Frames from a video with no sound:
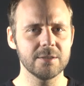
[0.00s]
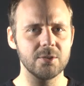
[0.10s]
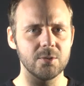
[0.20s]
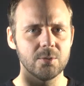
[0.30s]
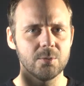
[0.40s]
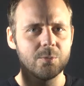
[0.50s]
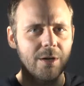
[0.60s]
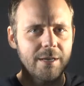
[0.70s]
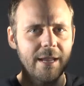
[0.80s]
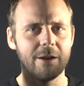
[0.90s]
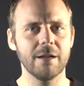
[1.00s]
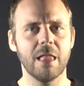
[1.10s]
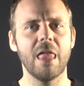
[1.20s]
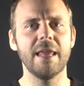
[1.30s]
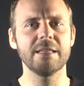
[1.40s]
to what
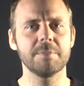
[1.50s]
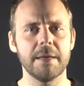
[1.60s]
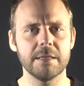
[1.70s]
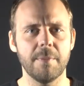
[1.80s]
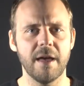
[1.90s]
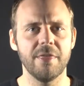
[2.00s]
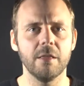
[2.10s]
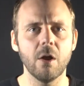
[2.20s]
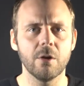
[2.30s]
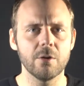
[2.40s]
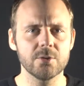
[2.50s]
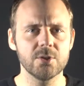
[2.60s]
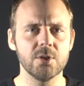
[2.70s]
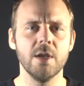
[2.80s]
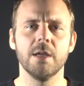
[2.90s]
Heraclitus meant by the
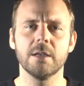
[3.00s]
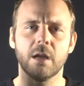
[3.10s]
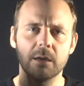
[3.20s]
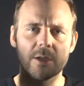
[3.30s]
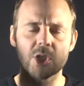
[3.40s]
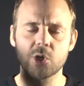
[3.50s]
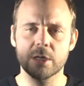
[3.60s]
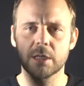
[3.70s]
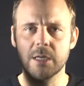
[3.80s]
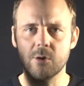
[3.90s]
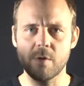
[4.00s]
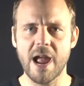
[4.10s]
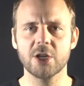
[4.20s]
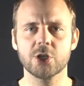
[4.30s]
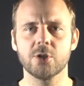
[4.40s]
logos, not a strictly
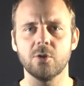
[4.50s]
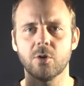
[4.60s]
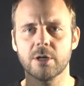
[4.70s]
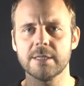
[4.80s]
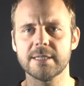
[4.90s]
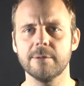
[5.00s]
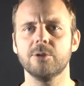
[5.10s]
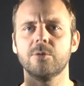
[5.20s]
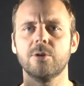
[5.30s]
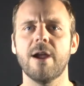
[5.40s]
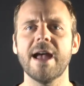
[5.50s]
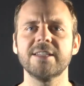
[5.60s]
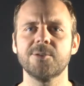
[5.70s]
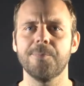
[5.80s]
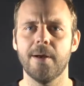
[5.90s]
rational or conceptual
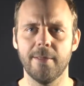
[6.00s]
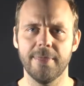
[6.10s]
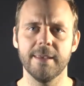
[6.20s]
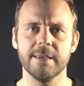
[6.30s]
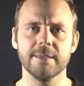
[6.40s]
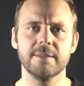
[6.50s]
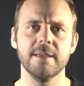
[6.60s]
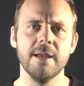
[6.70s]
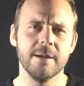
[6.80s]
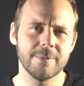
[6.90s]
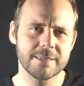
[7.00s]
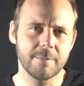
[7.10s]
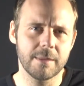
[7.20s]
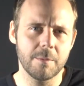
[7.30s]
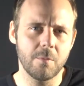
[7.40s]
grasp on things, but
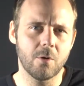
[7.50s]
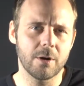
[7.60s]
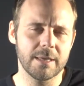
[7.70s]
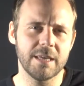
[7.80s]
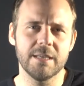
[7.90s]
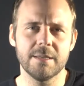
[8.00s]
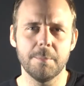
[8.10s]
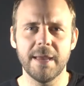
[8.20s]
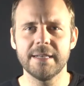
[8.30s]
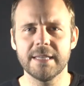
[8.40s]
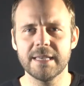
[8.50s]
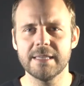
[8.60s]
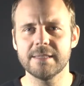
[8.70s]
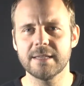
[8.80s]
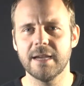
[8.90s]
something more akin to mantic
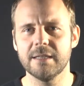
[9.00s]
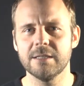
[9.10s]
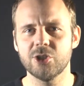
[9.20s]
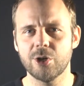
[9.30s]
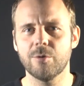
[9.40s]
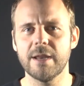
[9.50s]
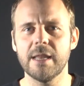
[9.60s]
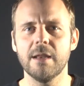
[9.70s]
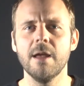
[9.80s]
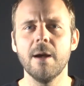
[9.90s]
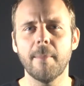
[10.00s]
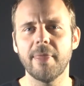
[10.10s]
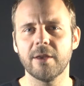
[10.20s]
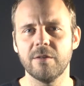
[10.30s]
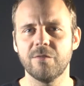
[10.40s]
insight generated by
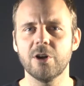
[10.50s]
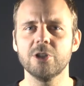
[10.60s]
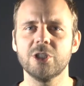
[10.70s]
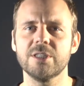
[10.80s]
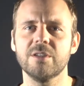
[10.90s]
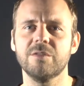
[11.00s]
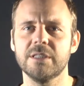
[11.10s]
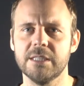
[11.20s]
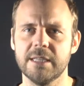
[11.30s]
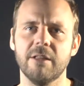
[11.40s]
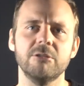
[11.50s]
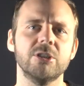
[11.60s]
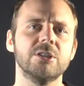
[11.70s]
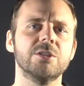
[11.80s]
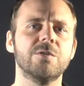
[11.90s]
the convergence of an
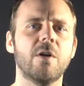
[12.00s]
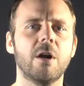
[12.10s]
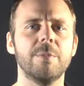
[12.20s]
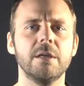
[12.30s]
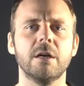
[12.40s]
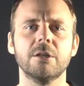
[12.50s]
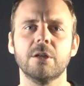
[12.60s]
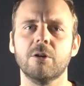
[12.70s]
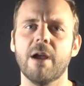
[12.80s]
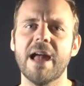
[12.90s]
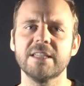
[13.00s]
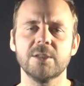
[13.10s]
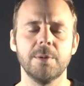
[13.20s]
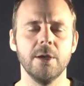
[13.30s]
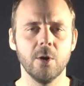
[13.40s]
intelligence far beyond our
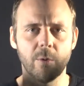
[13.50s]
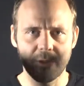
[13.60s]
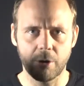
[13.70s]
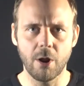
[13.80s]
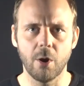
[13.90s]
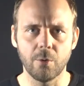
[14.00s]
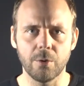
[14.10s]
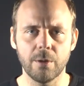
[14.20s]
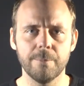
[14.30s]
grasp with our own.